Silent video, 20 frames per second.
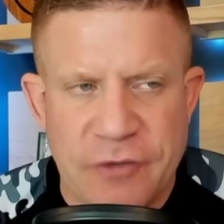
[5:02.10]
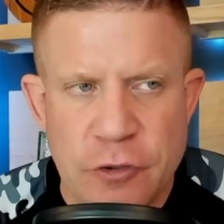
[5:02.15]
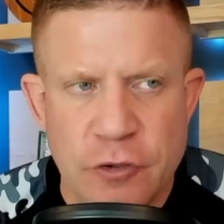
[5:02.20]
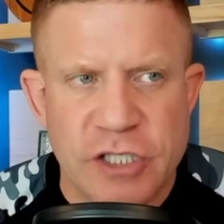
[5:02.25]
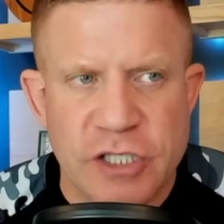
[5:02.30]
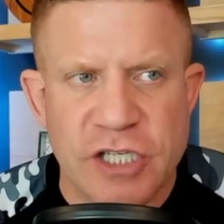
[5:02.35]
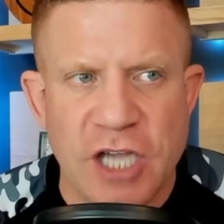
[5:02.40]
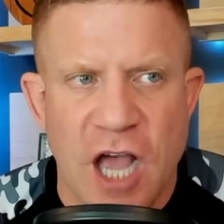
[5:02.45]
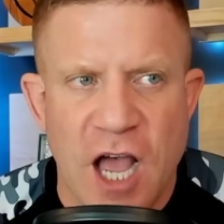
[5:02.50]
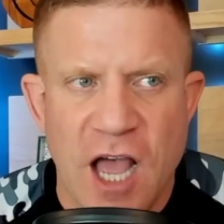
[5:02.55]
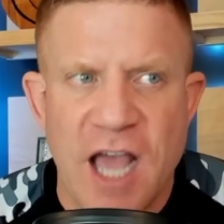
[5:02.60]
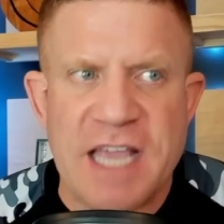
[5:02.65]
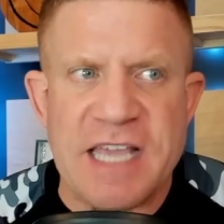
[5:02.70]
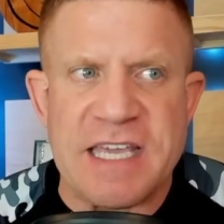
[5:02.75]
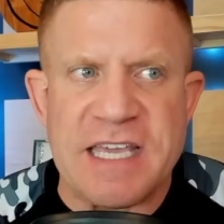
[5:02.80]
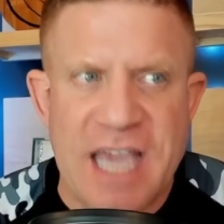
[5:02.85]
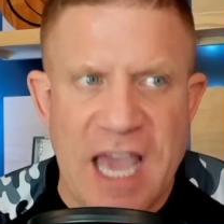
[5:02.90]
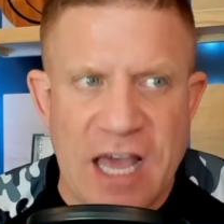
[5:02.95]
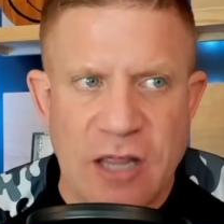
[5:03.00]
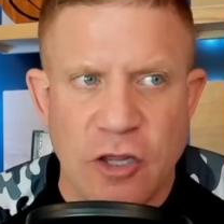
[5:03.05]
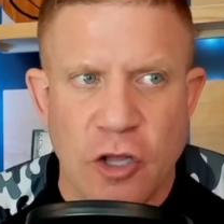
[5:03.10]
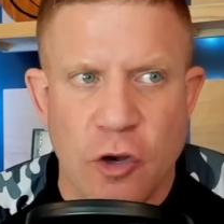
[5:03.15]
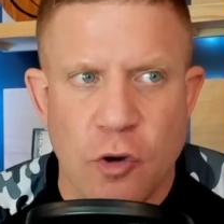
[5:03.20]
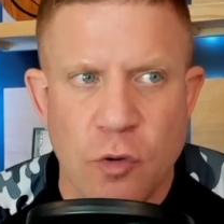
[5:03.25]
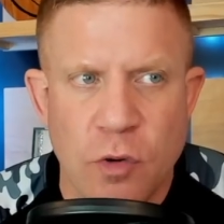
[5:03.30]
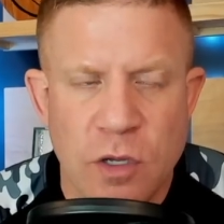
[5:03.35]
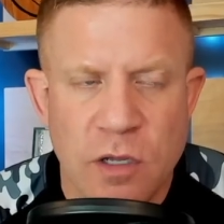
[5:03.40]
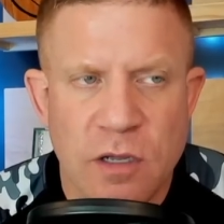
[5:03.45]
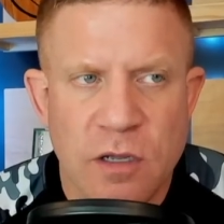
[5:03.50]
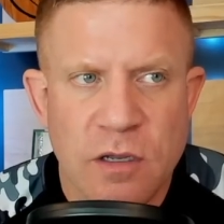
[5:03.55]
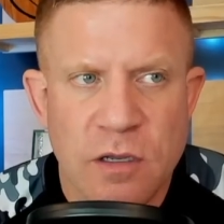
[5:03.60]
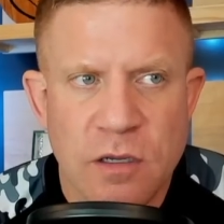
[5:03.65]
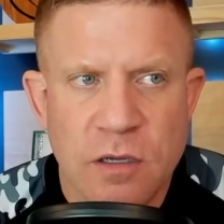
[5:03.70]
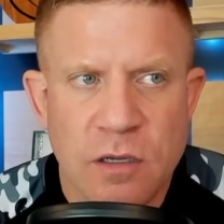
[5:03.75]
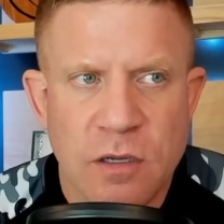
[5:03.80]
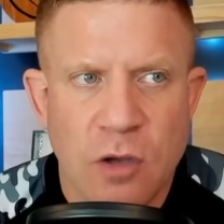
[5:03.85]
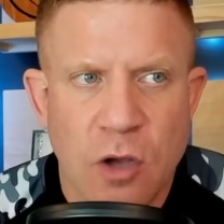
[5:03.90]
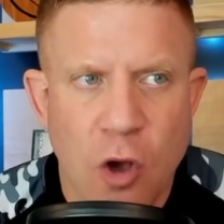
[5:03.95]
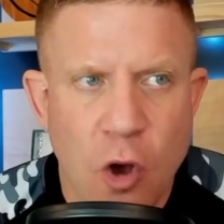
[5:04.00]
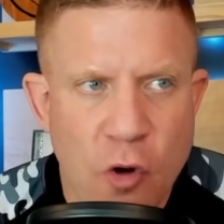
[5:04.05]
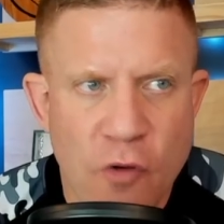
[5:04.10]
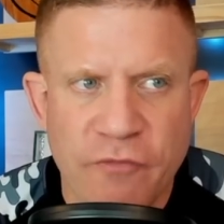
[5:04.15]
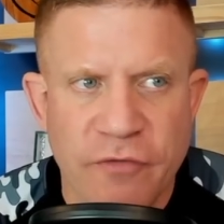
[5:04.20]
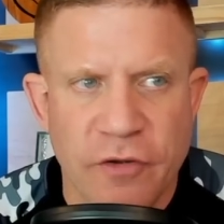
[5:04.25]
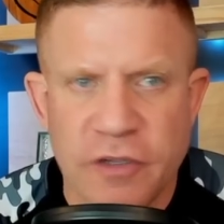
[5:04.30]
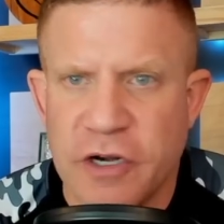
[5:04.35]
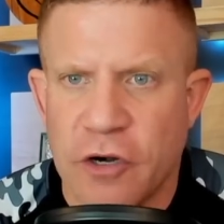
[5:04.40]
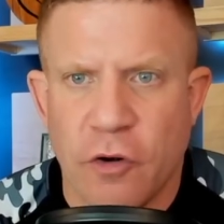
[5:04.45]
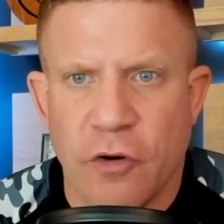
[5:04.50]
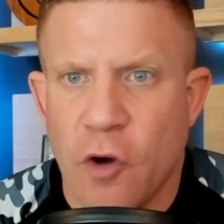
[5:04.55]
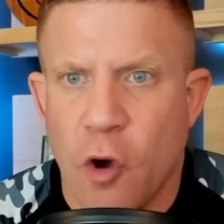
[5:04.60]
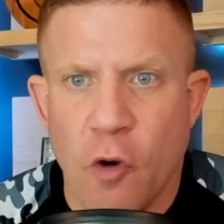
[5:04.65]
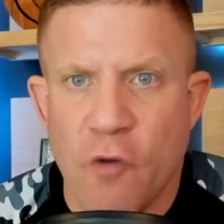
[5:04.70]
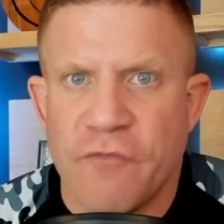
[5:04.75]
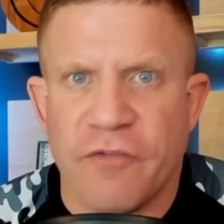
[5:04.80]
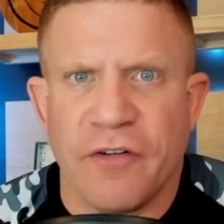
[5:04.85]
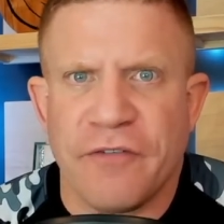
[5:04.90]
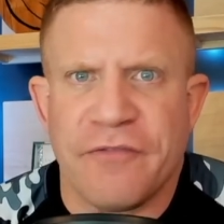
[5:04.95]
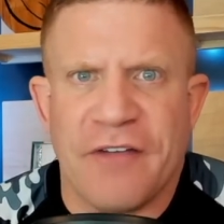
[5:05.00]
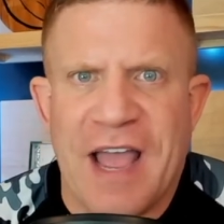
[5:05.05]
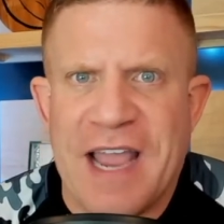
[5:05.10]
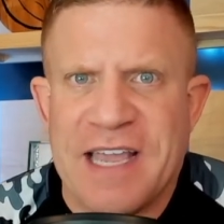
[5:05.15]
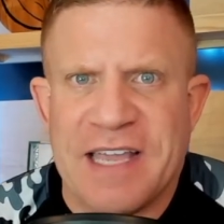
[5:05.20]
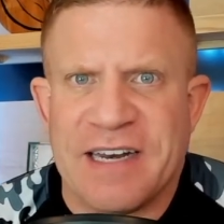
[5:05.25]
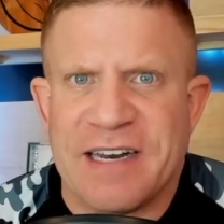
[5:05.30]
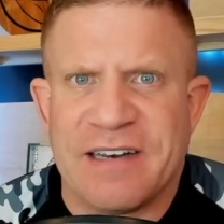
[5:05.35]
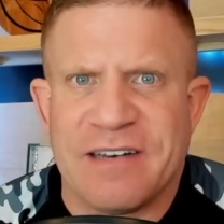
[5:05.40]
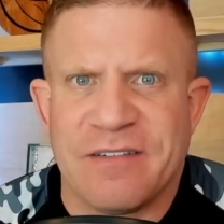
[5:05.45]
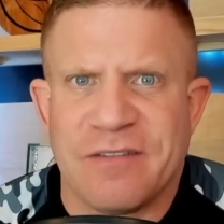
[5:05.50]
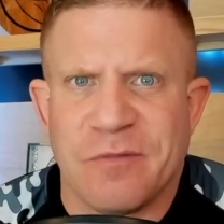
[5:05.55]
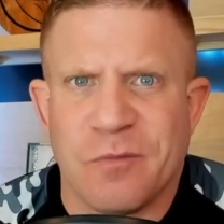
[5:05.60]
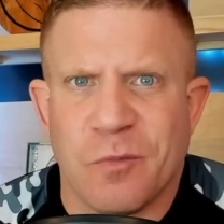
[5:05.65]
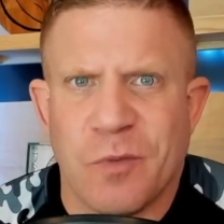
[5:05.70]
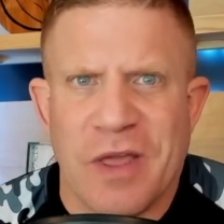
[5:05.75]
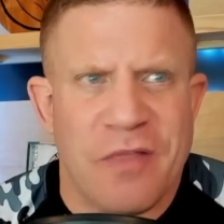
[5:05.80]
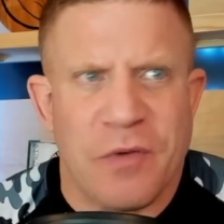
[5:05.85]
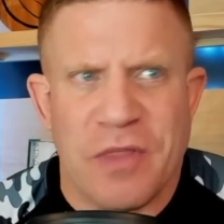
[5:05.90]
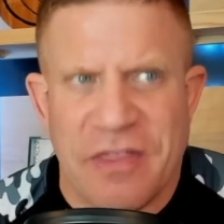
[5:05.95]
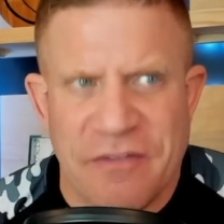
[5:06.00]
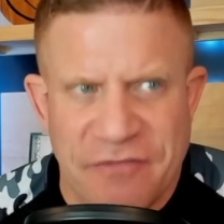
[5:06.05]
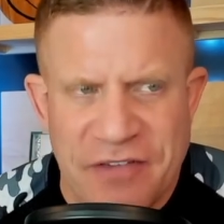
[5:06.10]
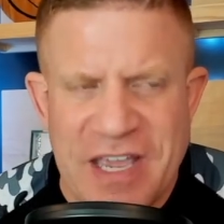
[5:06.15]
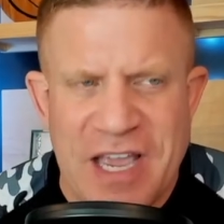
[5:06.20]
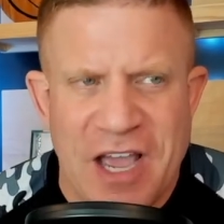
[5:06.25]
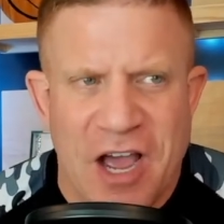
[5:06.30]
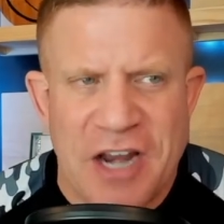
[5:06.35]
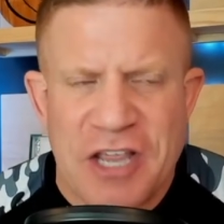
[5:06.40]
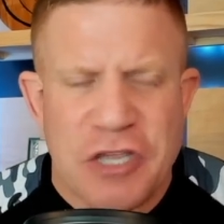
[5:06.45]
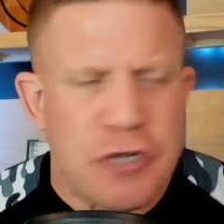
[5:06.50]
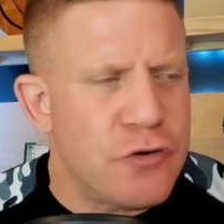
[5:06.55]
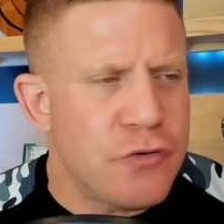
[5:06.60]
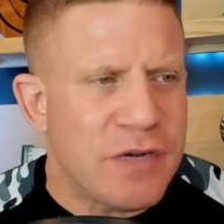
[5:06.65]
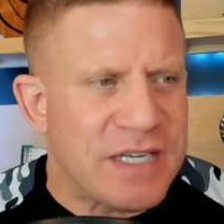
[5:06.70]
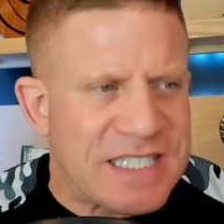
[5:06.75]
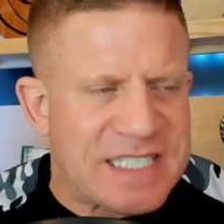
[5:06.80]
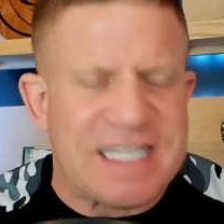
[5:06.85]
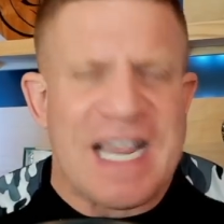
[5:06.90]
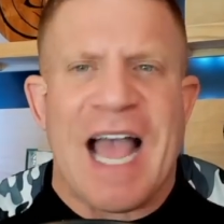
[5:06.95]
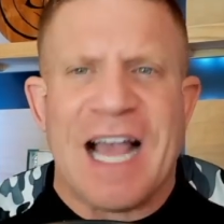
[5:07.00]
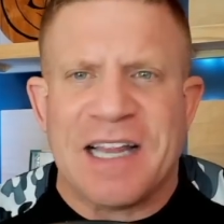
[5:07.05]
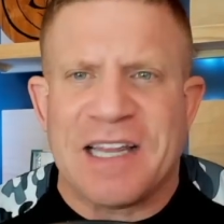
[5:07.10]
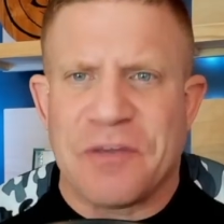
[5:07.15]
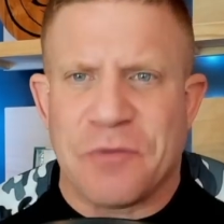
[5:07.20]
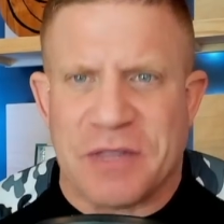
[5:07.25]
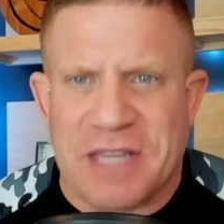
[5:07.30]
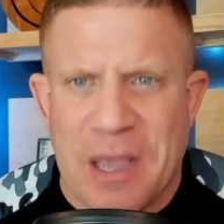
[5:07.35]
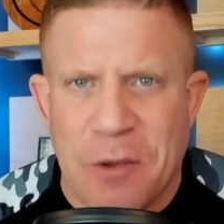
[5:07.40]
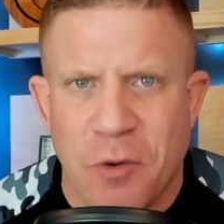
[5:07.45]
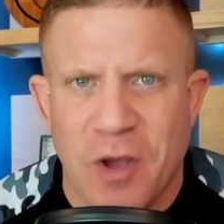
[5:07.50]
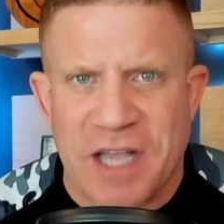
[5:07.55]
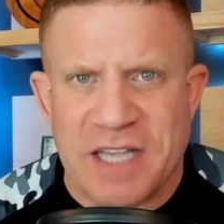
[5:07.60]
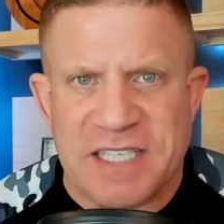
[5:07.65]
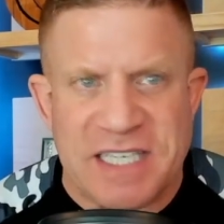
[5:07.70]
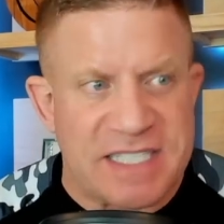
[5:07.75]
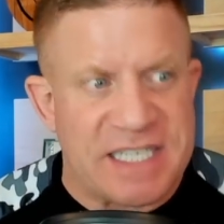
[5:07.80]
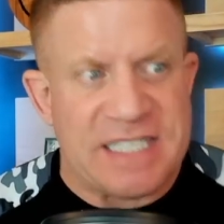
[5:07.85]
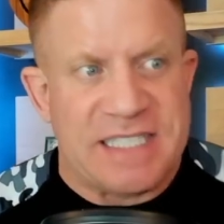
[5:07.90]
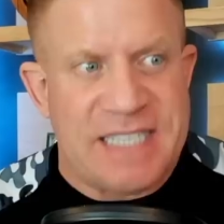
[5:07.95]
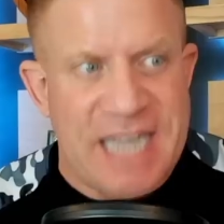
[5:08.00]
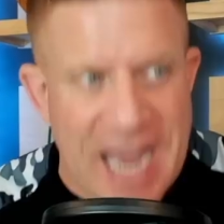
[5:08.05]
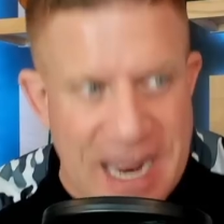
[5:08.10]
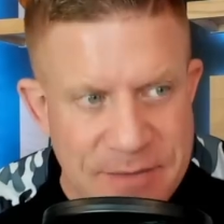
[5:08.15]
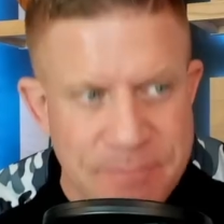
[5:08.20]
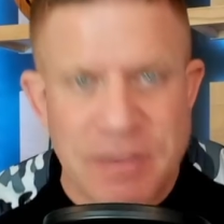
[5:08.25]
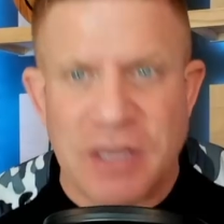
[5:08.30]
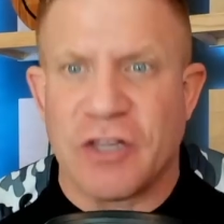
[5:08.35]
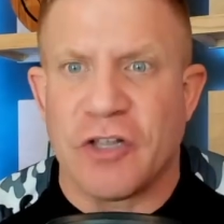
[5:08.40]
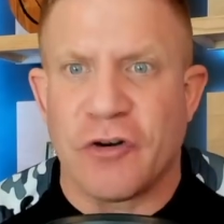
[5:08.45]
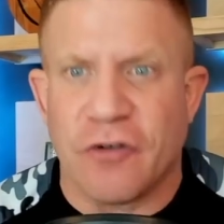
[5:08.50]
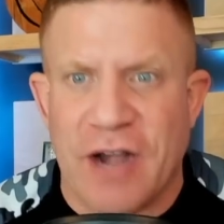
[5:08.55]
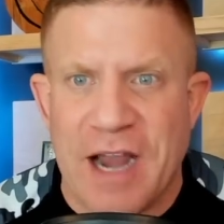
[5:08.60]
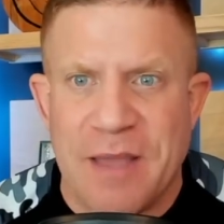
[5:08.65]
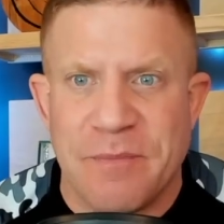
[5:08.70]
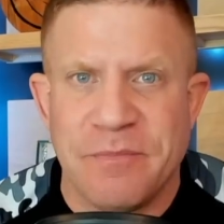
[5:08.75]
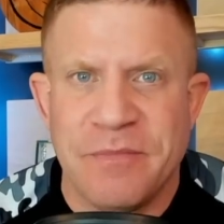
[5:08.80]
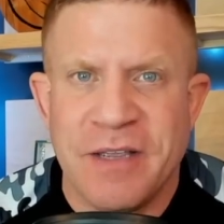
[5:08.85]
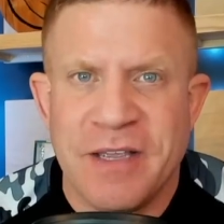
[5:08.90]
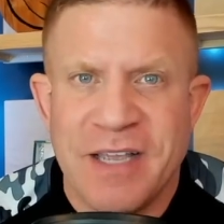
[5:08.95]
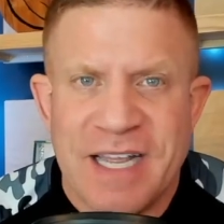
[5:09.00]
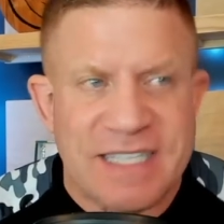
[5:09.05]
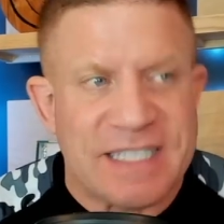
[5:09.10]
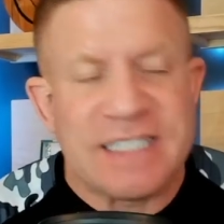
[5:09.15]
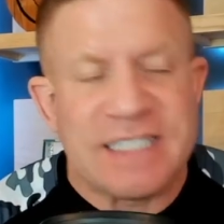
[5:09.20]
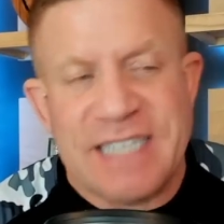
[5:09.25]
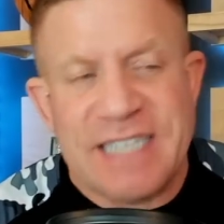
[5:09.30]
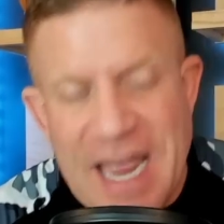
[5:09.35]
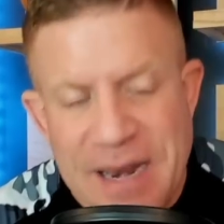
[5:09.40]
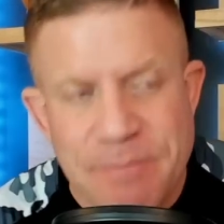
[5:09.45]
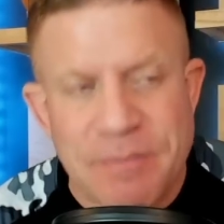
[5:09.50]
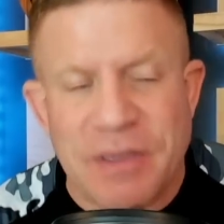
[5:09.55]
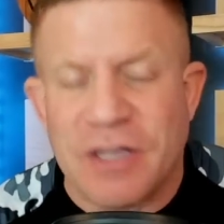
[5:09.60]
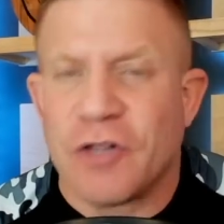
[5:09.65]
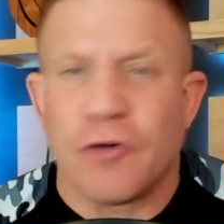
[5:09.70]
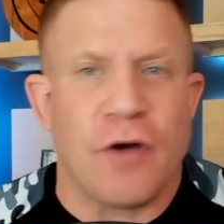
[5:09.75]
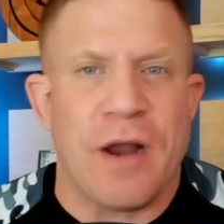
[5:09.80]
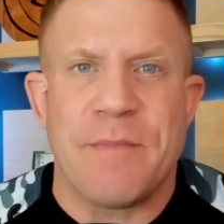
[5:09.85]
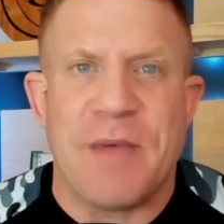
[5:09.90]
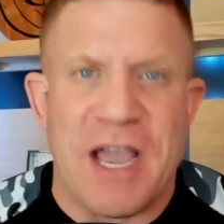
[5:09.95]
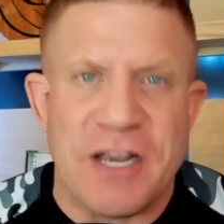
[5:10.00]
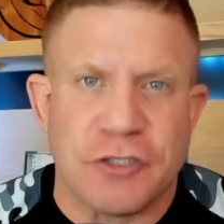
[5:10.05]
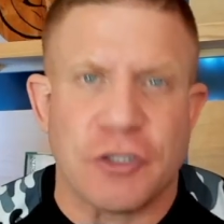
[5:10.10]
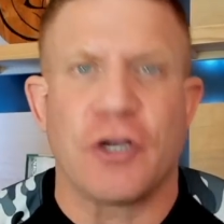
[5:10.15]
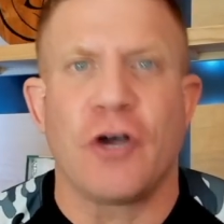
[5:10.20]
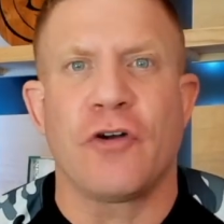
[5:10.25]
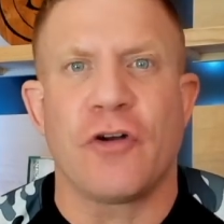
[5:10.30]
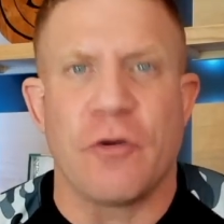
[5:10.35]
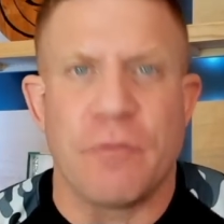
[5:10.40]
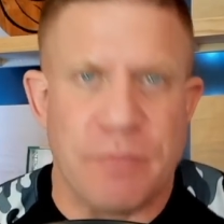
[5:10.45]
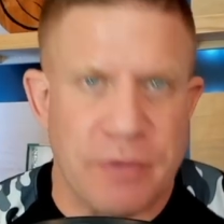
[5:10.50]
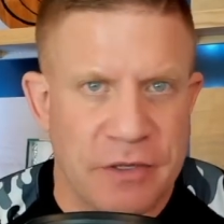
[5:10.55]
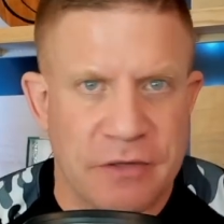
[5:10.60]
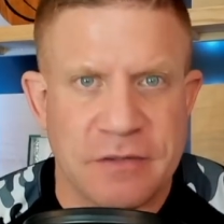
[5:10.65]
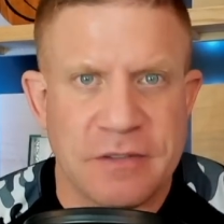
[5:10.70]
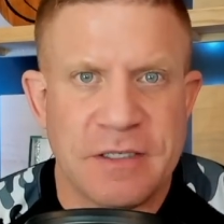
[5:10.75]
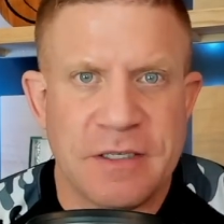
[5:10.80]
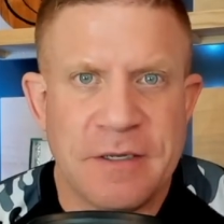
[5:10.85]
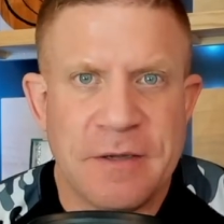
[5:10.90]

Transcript: you saw a yellow oval, you know, an oval Vicodin with a V on it, you knew exactly what that was. It's a 10 milligram hydrocodone pill.